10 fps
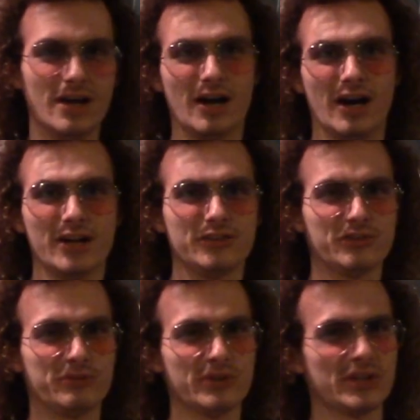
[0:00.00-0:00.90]
I
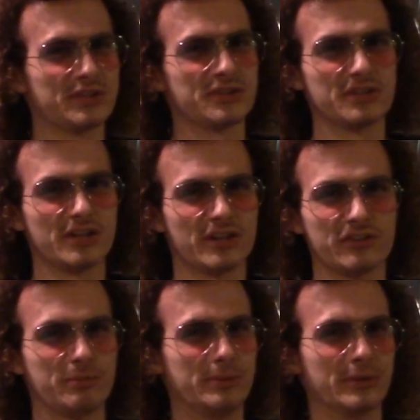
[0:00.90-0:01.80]
just feel like that there has
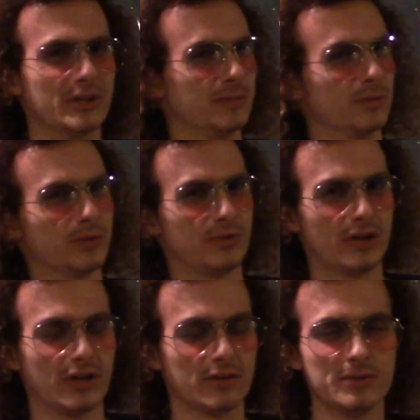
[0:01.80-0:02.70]
to be a limit with
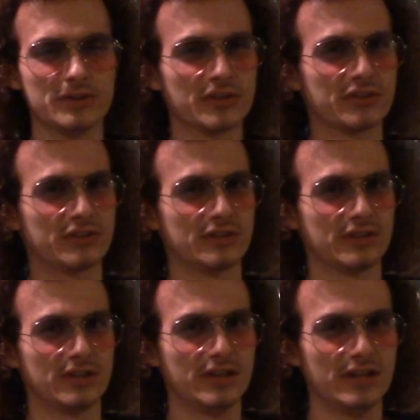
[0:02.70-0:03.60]
that. I mean, doesn't
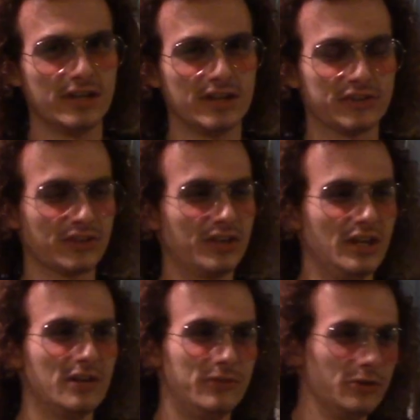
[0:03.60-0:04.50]
there? It's like,
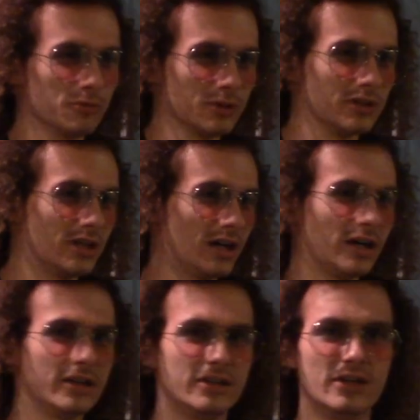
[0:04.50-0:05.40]
if you
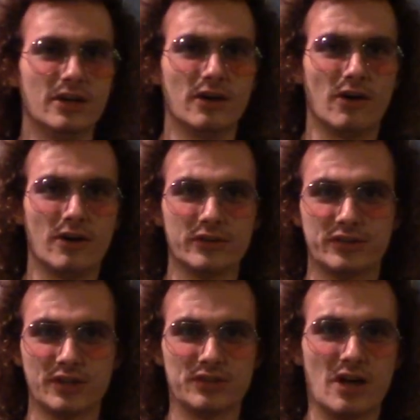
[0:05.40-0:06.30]
rely on
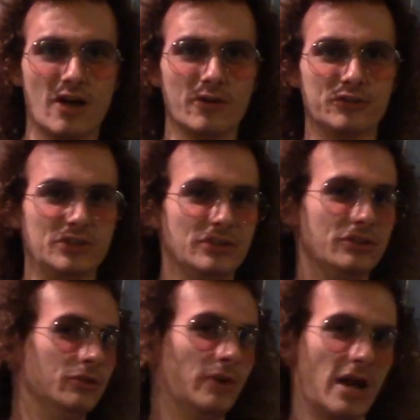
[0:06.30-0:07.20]
technology to
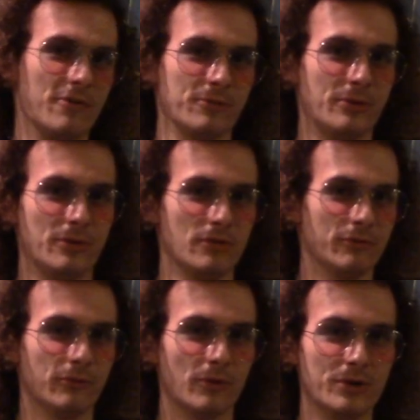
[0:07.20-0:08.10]
do everything
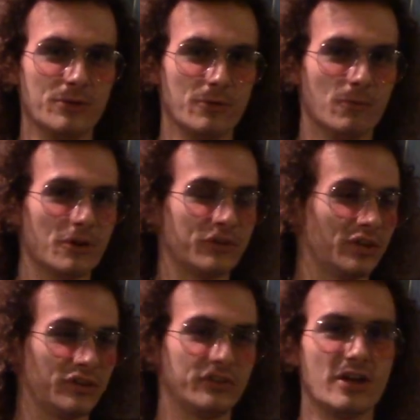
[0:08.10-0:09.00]
for you, then what does
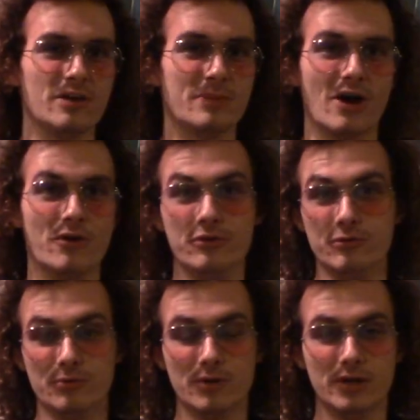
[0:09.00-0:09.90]
that say about
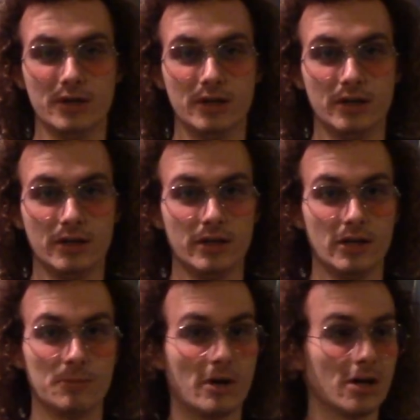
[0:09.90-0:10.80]
you?
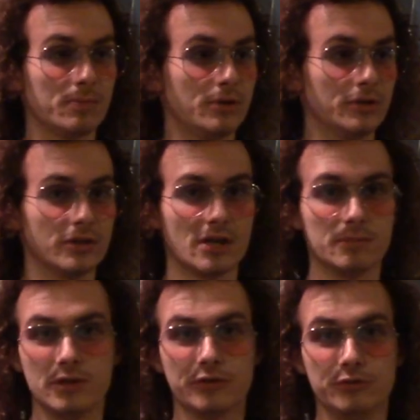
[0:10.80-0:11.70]
In my opinion, that
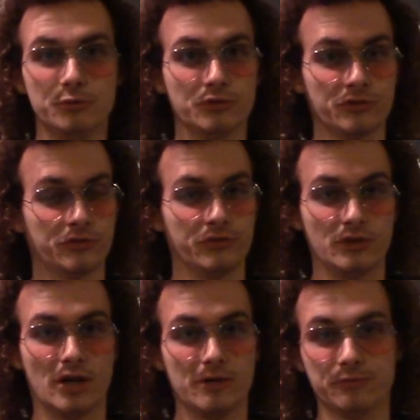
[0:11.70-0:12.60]
makes you just as
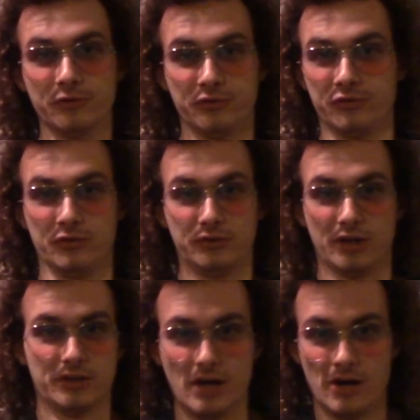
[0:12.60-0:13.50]
lifeless as the
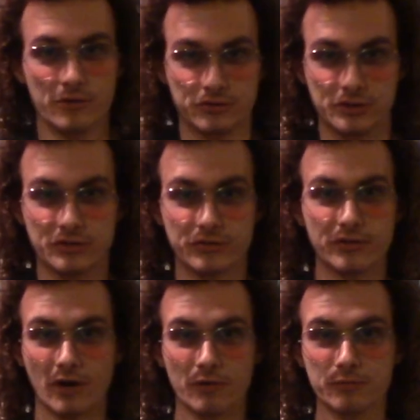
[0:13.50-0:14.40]
technology
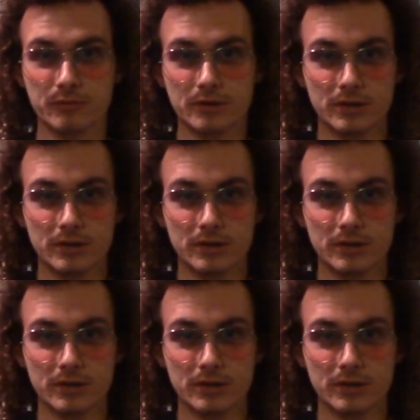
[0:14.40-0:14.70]
itself.